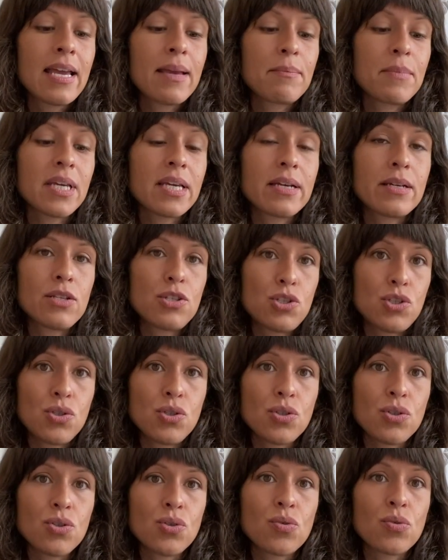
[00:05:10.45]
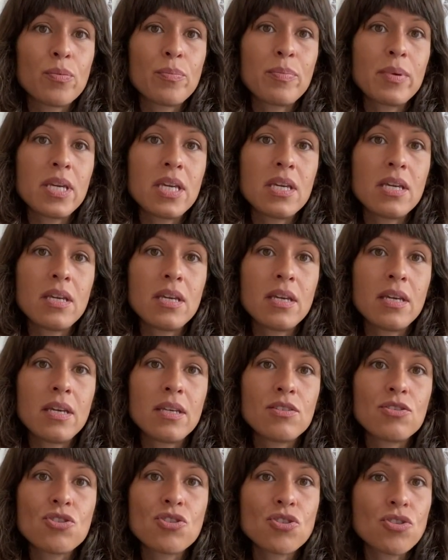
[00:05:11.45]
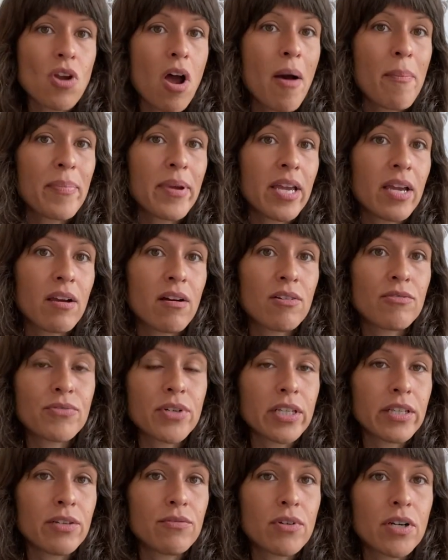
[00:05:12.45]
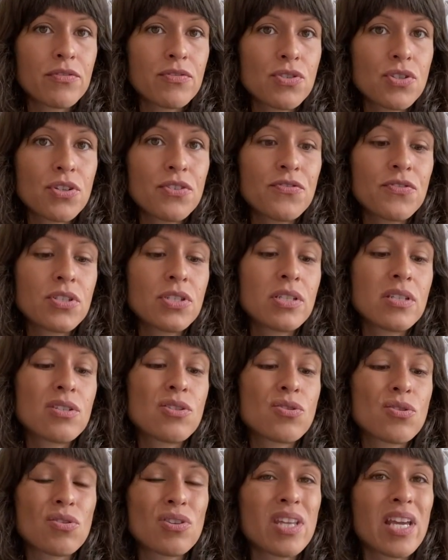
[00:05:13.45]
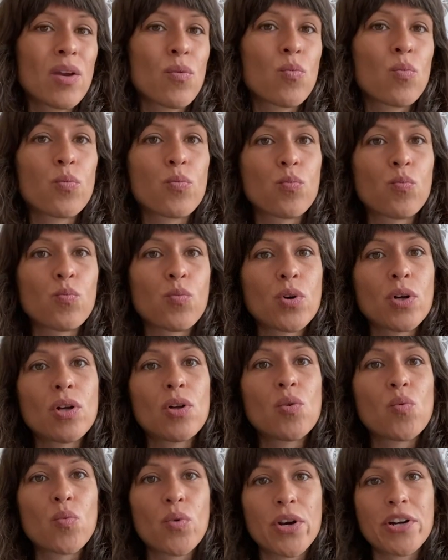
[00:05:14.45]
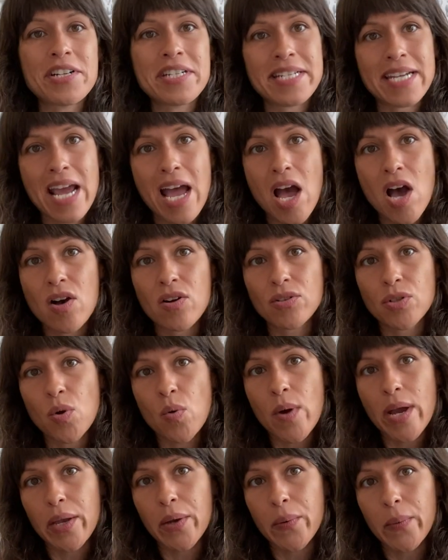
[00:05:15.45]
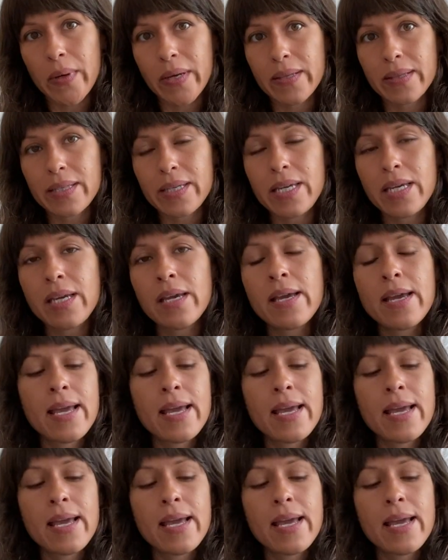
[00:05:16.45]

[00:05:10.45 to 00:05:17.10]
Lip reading: because you'll be stopping on really rough surfaces, so they will wear down quite quickly.